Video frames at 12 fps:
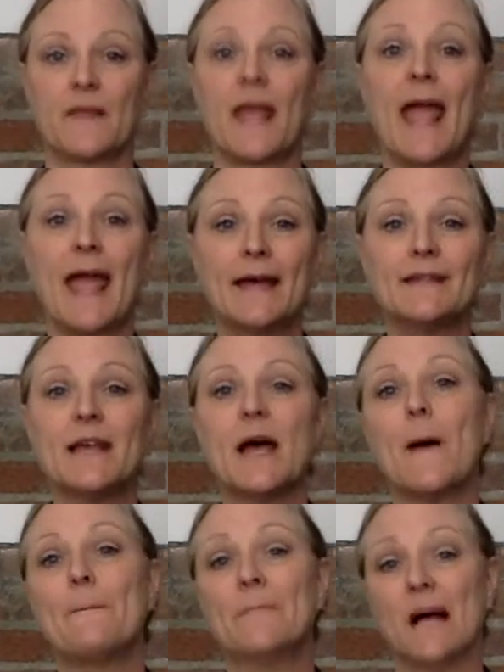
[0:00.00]
And
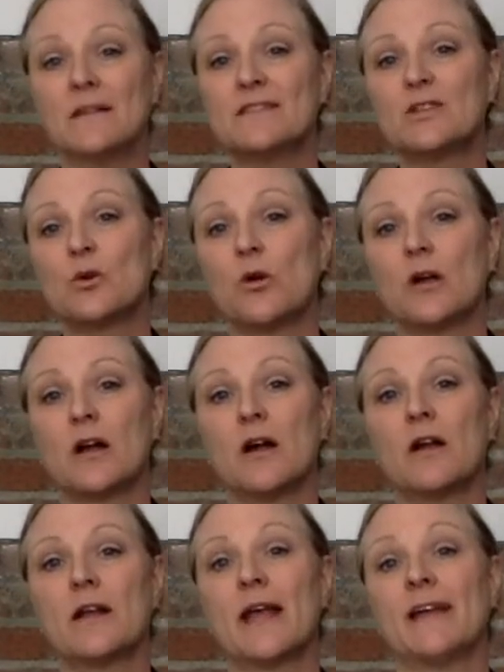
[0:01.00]
Balanced
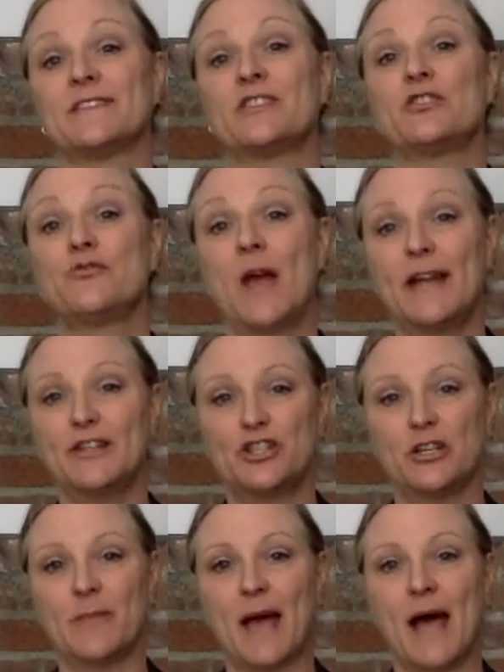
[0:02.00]
Scorecard and
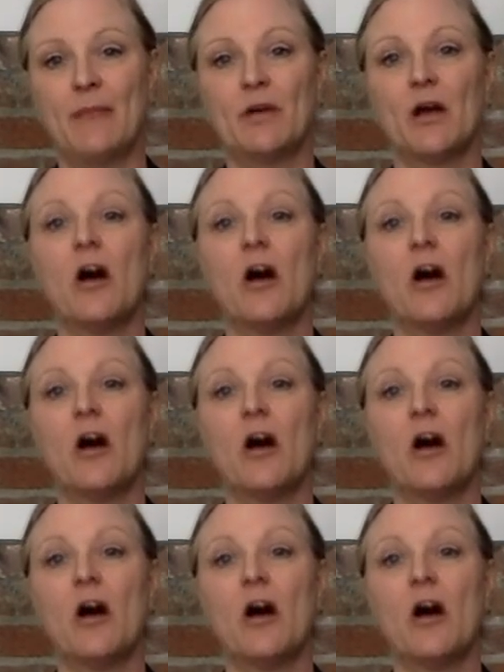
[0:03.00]
Strategy Map